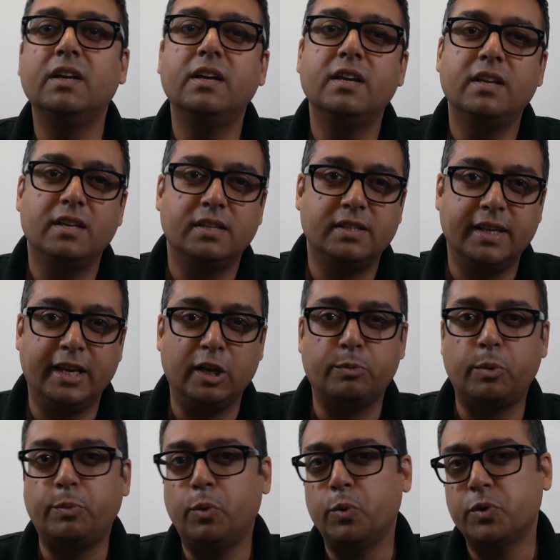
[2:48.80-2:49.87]
Seeing a
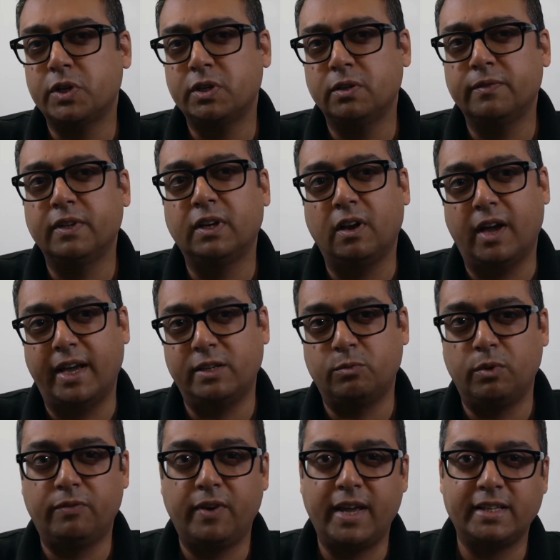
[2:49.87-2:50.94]
proportion of the light
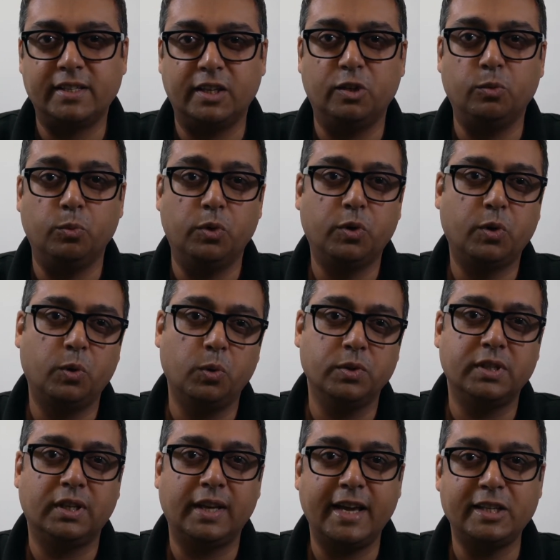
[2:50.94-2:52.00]
reflected would cause the
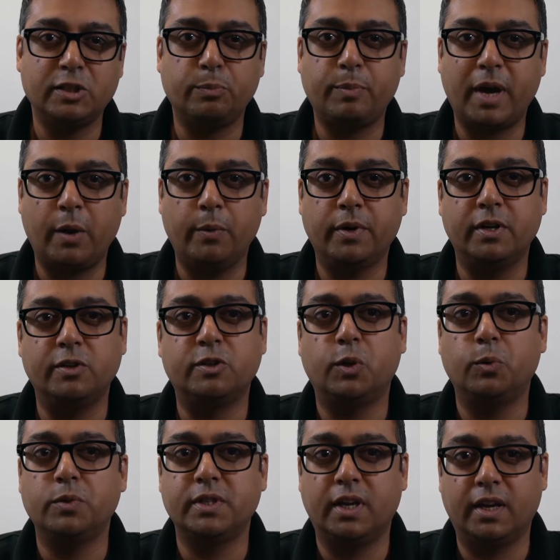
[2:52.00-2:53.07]
laser power control
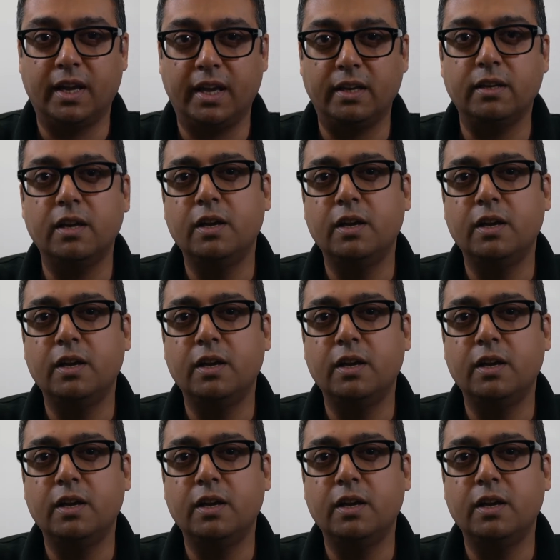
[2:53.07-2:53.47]
circuit